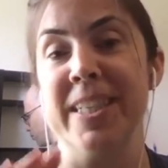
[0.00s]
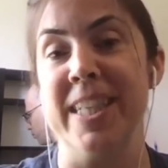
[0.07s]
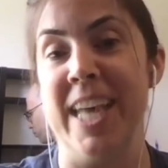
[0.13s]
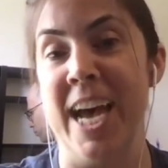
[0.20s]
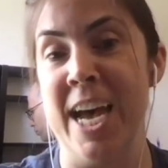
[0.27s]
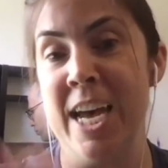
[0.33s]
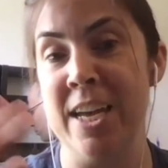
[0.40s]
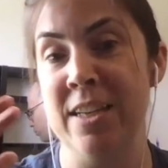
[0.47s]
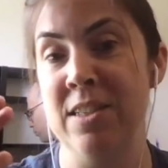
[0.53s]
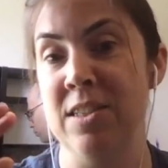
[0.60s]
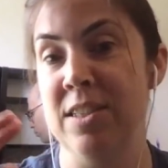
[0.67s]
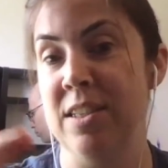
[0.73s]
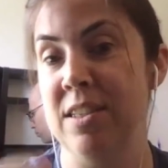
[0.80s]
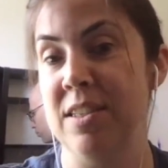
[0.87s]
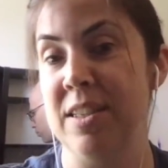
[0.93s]

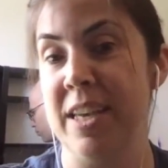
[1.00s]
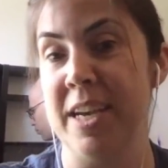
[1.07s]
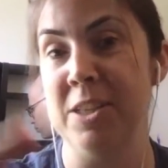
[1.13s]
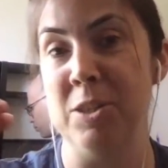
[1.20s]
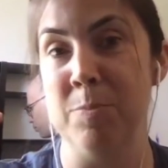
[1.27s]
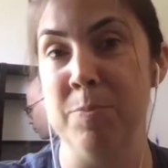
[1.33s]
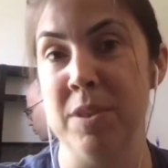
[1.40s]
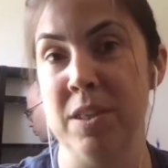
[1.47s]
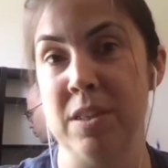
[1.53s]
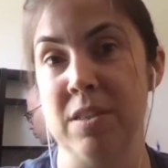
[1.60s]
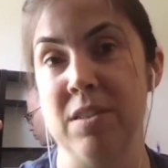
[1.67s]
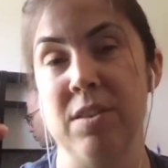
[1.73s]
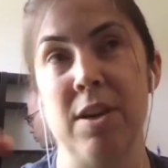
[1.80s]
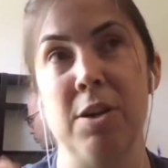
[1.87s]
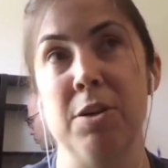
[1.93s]
lines,
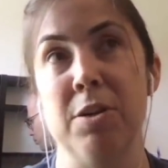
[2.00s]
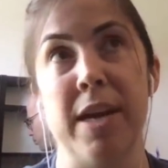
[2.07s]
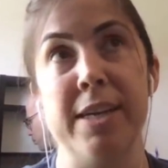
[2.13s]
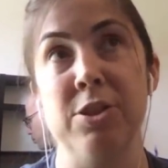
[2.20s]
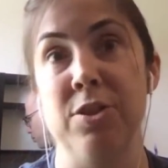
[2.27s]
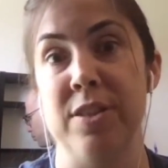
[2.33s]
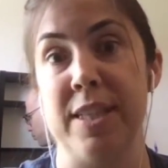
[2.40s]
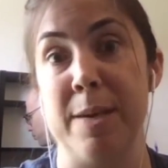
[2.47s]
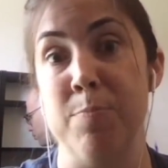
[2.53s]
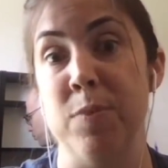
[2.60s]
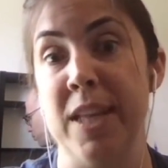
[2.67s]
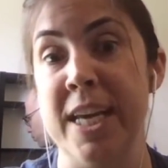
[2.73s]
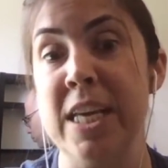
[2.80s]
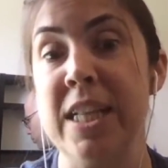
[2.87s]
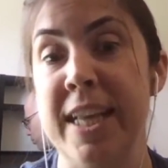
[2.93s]
sketchbooks, or I should say
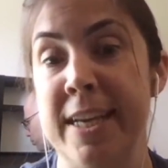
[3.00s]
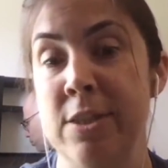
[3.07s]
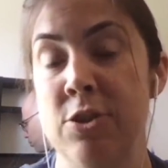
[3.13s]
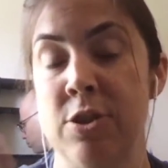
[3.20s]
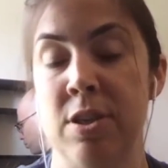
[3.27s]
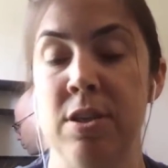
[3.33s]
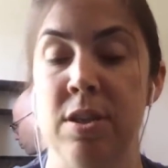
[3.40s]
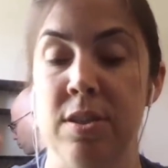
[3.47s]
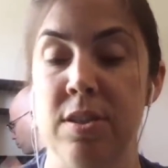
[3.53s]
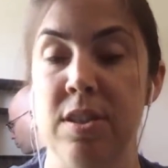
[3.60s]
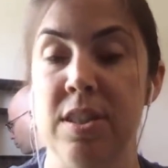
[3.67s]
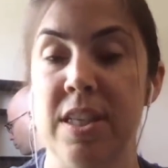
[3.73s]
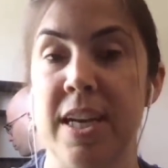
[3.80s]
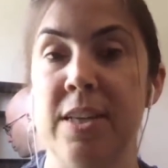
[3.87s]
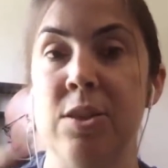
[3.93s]
blank line
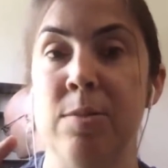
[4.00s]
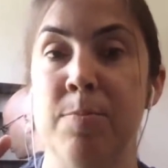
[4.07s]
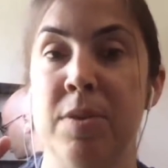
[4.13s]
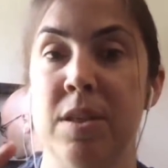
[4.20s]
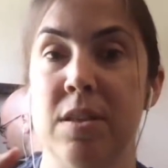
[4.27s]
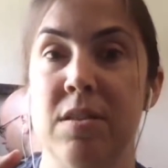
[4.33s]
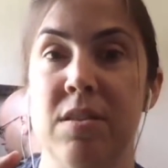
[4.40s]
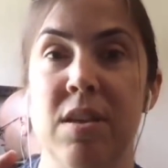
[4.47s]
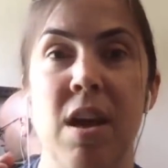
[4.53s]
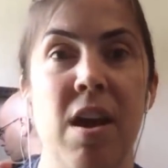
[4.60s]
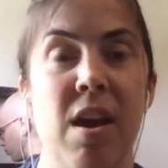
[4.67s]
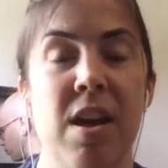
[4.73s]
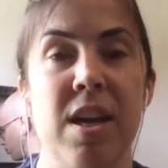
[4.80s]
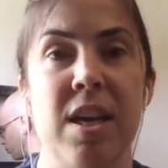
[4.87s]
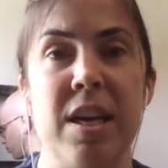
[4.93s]
journals, sketchbooks,
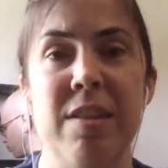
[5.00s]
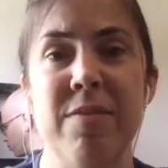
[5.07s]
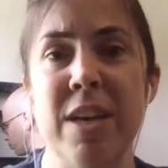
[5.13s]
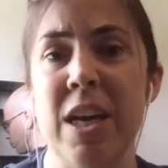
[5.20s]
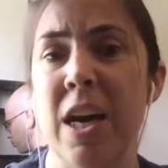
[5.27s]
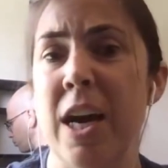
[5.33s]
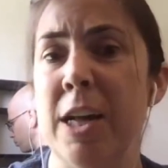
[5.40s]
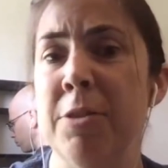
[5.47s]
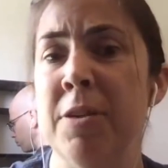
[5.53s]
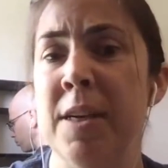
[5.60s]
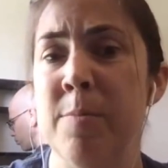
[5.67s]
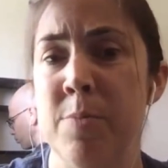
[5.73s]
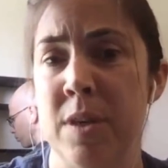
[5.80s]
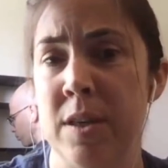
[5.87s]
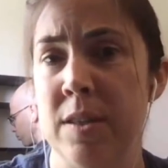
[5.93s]
even
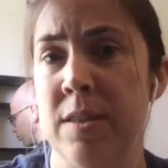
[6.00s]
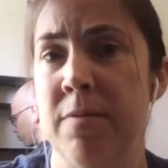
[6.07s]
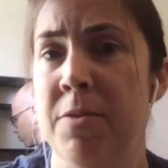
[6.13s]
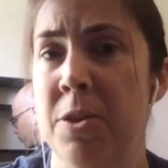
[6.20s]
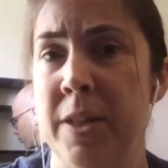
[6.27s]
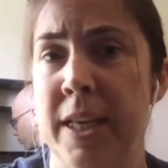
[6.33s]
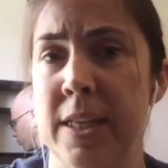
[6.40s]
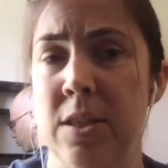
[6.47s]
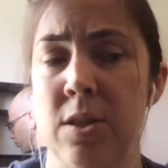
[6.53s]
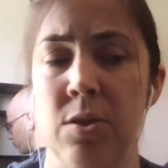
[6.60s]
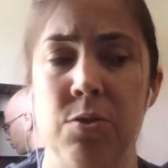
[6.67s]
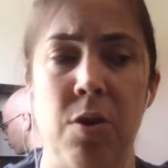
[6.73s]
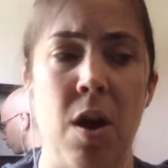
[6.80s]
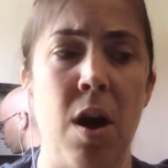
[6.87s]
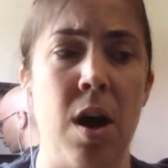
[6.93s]
coloring books if you like to
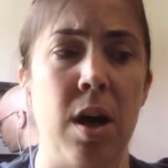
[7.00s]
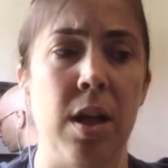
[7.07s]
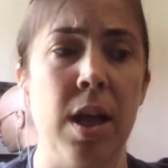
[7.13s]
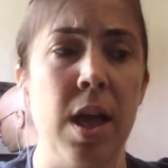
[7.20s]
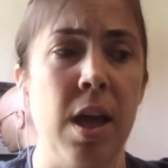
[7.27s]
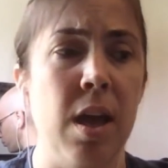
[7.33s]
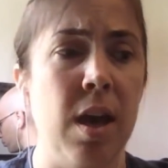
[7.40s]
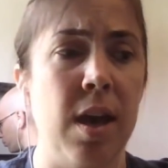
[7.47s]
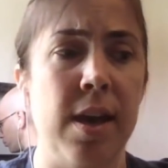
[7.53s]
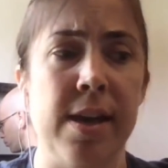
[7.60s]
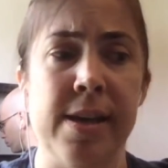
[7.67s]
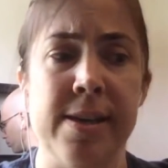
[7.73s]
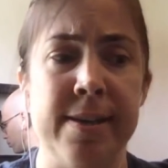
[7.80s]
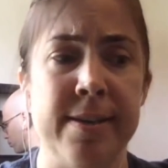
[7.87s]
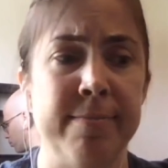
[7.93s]
draw,
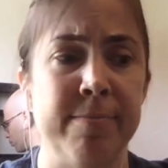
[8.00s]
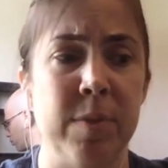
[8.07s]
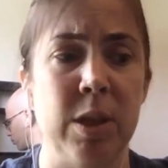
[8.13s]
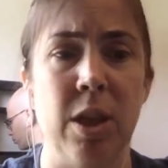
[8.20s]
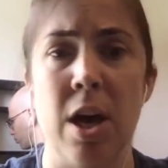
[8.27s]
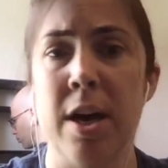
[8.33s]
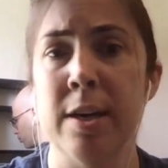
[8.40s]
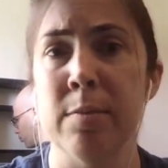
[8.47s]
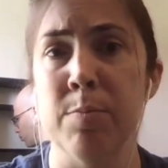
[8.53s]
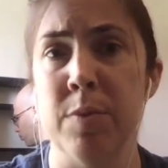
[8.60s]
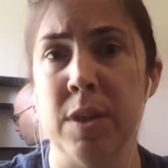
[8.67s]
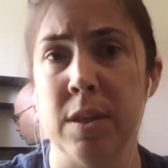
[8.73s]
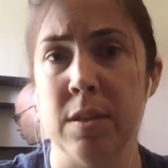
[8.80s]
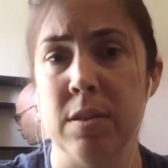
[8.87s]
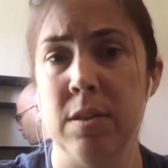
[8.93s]
log
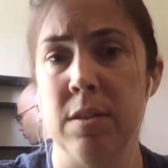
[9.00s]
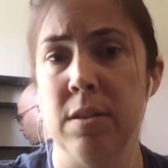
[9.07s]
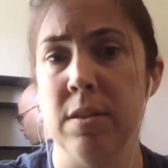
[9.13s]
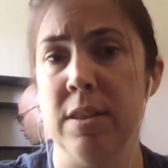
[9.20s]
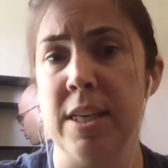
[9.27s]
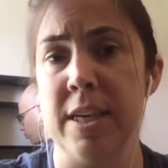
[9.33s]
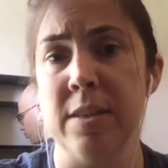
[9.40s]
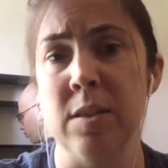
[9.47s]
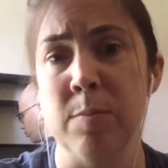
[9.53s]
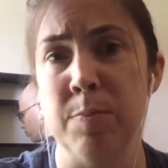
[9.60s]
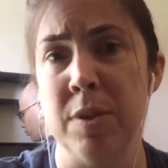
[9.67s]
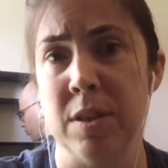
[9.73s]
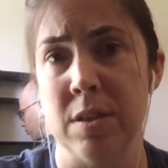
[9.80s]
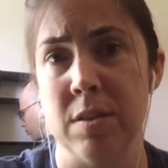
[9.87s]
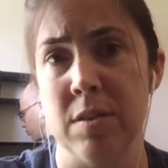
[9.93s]
books, guest
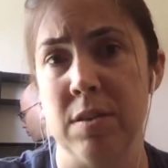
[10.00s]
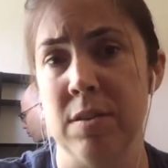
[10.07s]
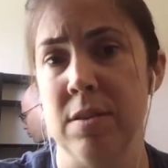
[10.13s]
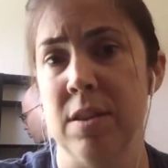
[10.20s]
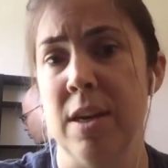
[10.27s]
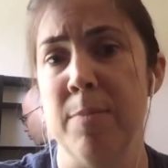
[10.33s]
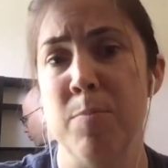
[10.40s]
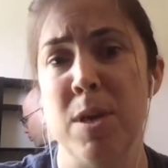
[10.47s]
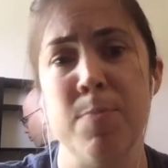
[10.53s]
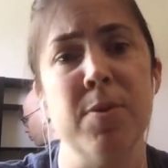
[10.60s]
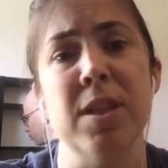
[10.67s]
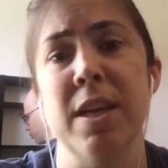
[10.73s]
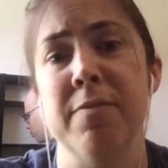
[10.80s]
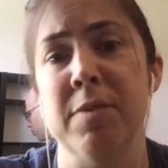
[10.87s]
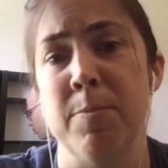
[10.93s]
books.
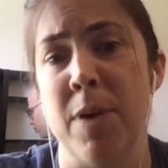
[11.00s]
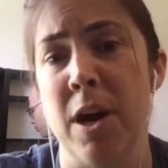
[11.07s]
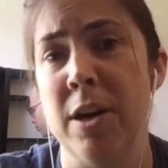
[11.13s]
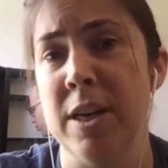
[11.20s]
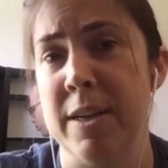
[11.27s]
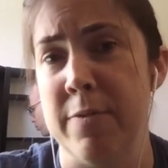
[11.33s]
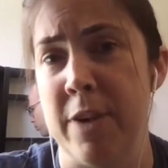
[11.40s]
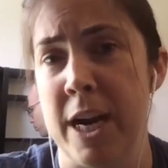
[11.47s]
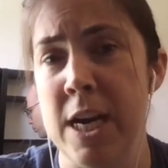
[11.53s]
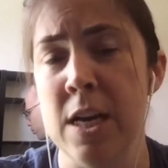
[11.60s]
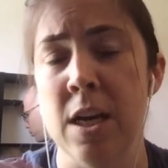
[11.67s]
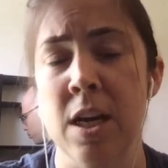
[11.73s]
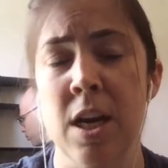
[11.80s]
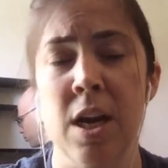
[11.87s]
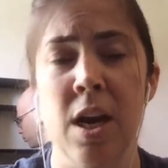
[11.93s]
People love to party, right?